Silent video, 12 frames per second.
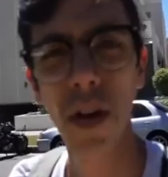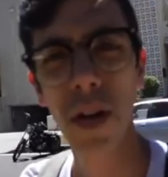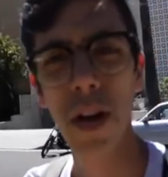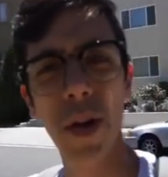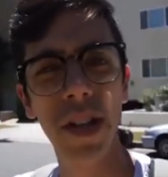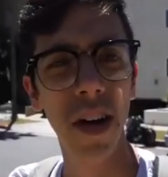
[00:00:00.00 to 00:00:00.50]

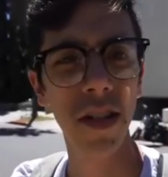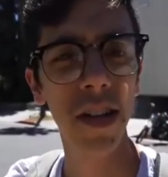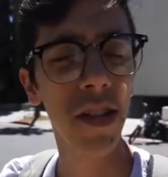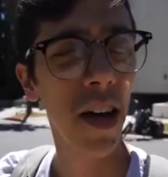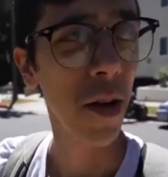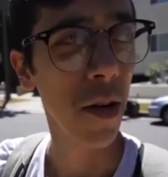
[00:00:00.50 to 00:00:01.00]
Okay, I'm at
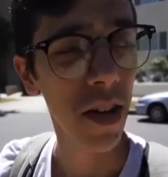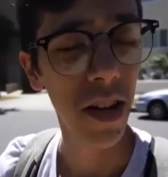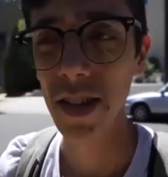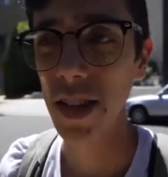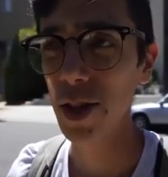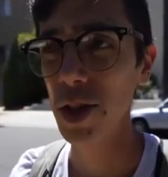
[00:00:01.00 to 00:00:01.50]
Dante's now.
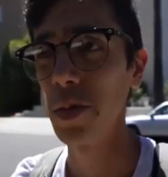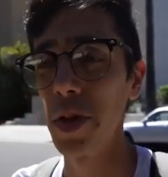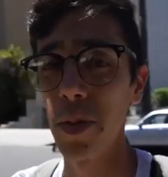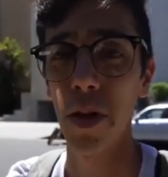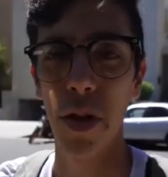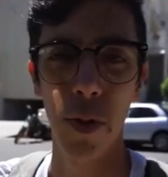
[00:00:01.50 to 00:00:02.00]
It's actually
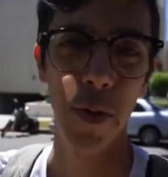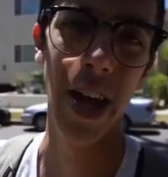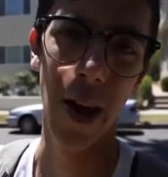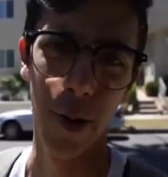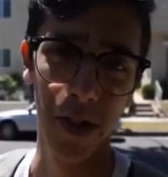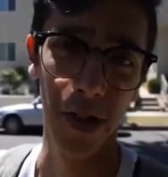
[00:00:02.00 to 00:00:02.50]
been about
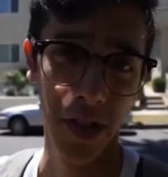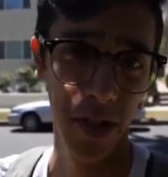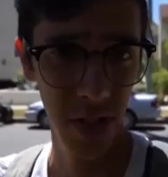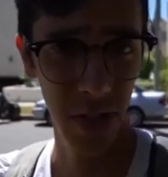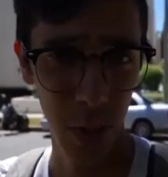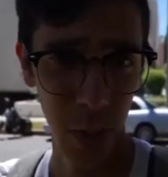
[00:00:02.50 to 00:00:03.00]
three hours
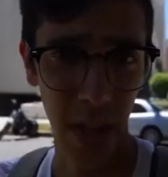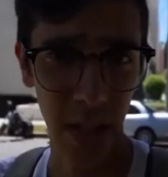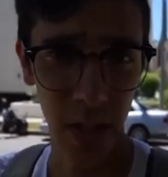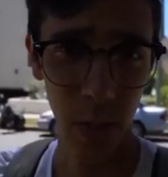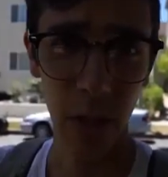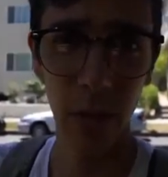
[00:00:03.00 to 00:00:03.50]
since we
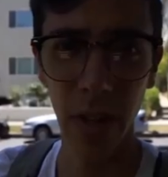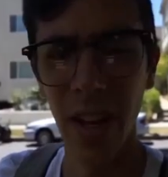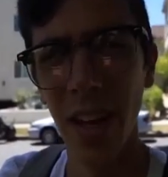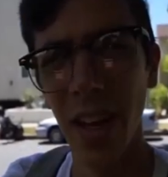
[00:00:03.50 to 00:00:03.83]
last spoke.